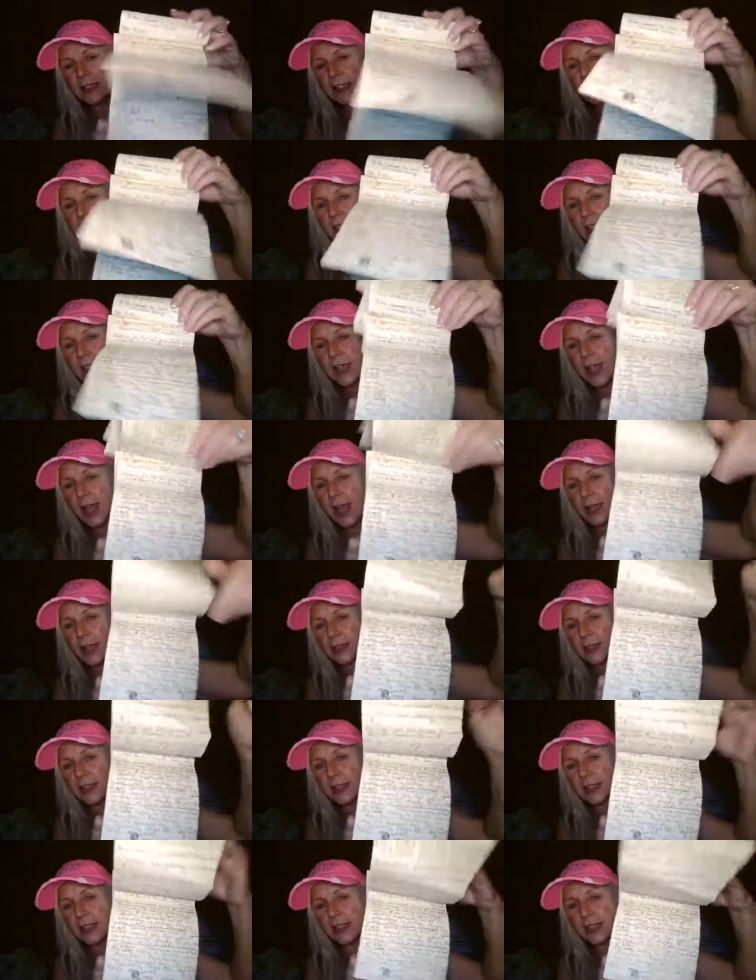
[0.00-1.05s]
and
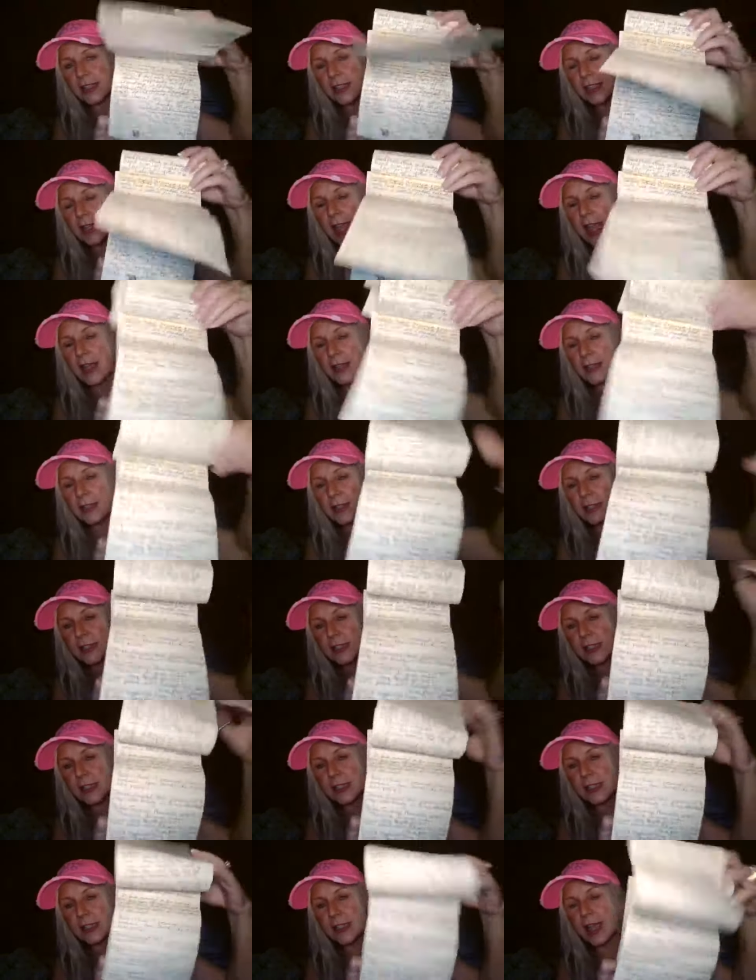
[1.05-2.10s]
stacks and stacks
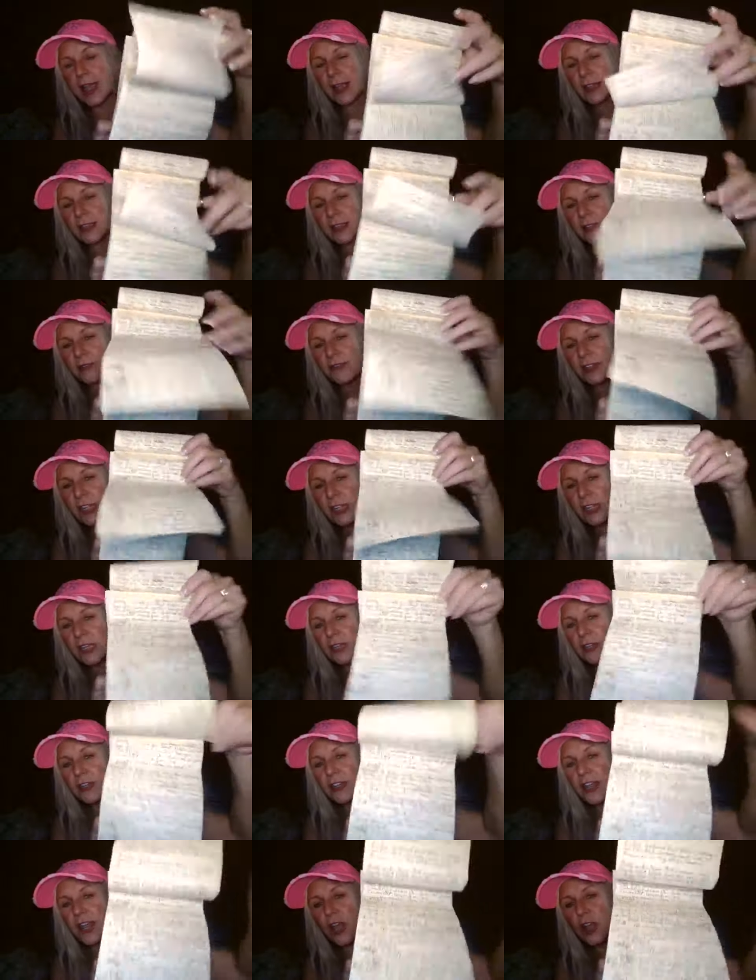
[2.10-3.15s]
and stacks of
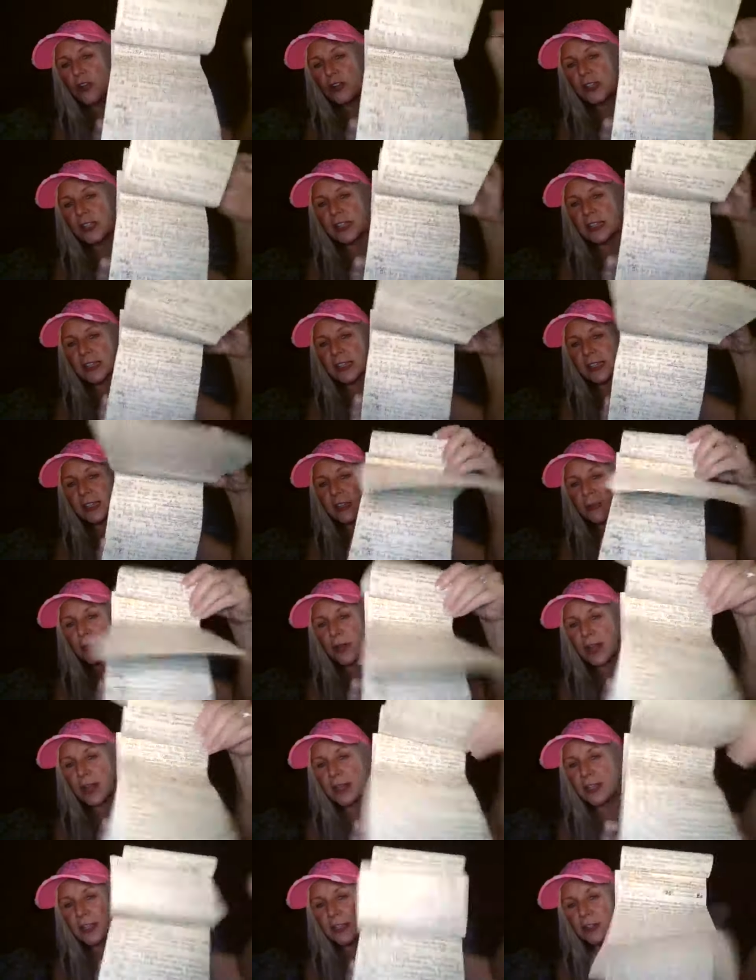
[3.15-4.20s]
notes. This is
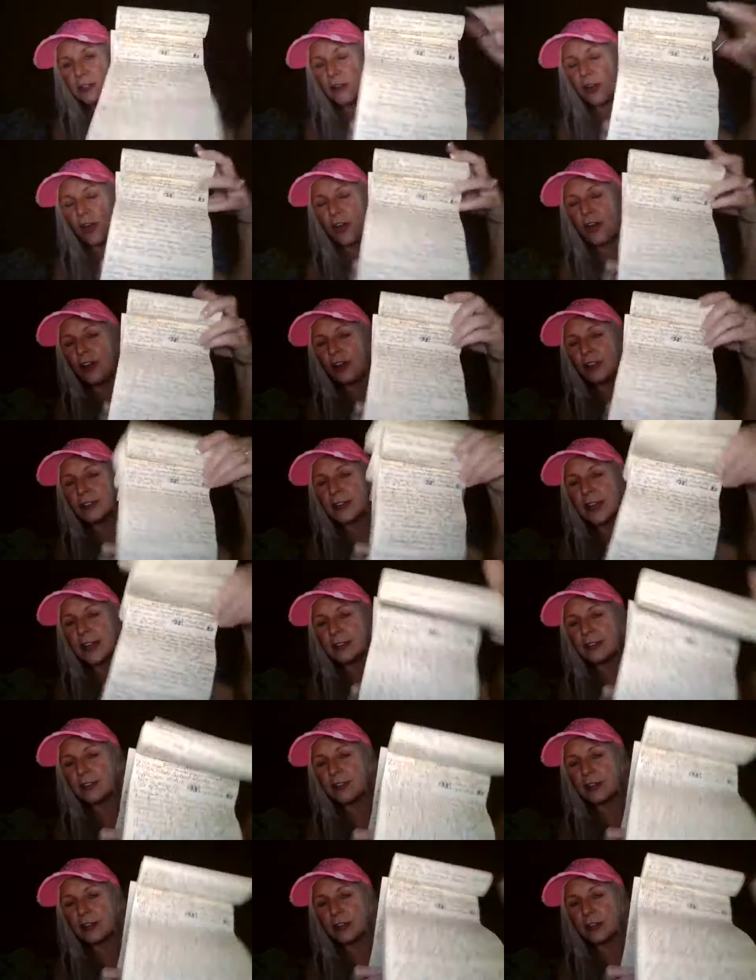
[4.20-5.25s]
what I do all
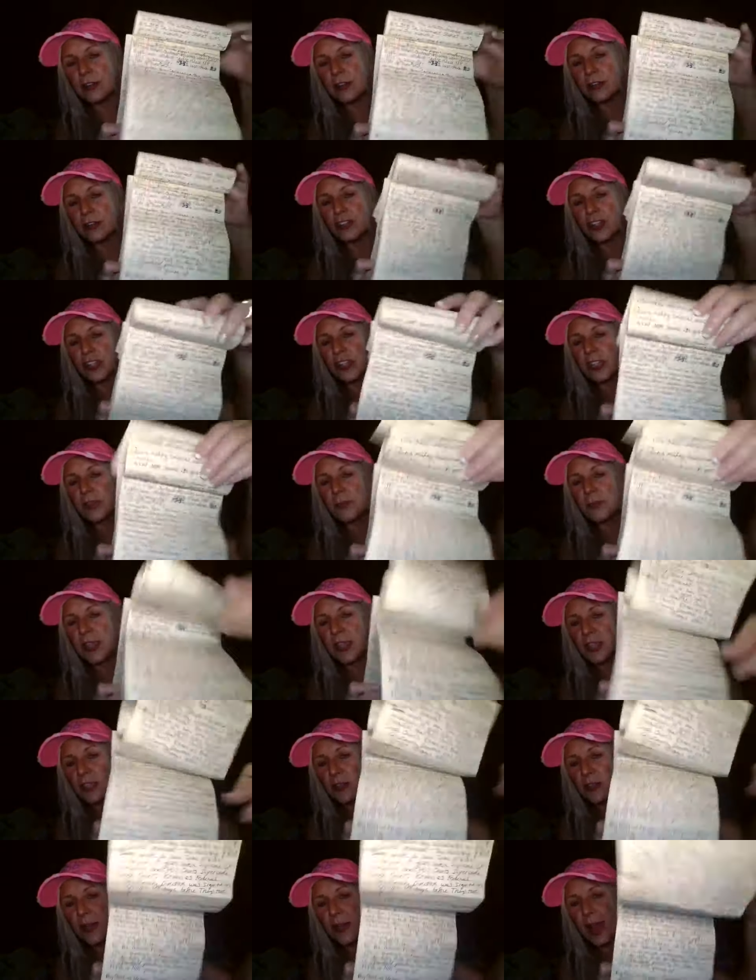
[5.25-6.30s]
day long just to
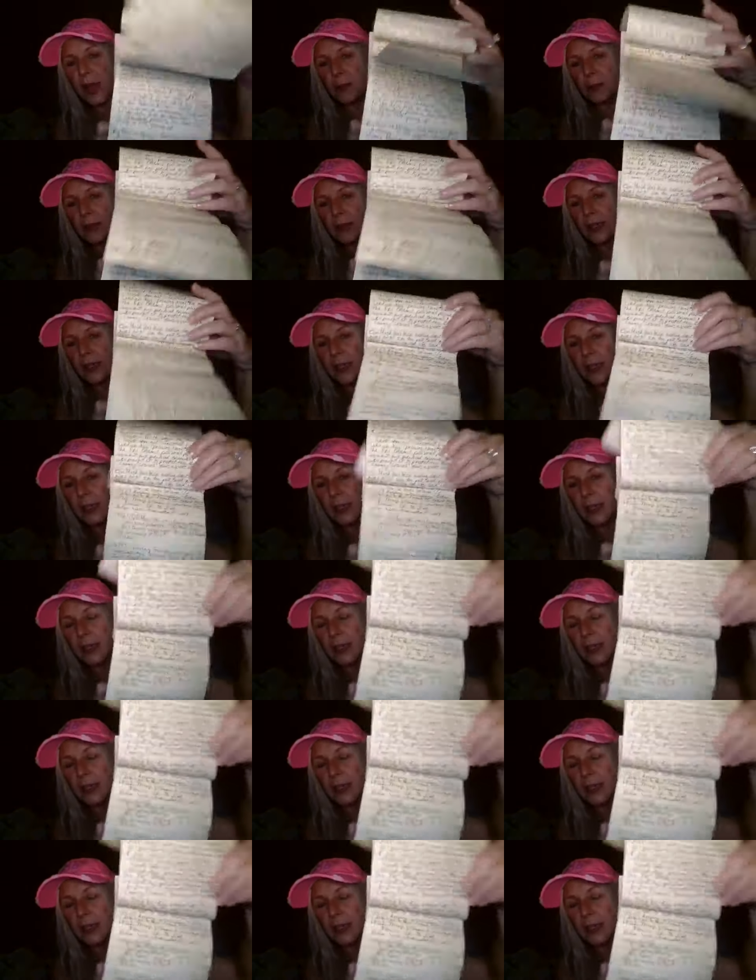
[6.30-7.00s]
make you happy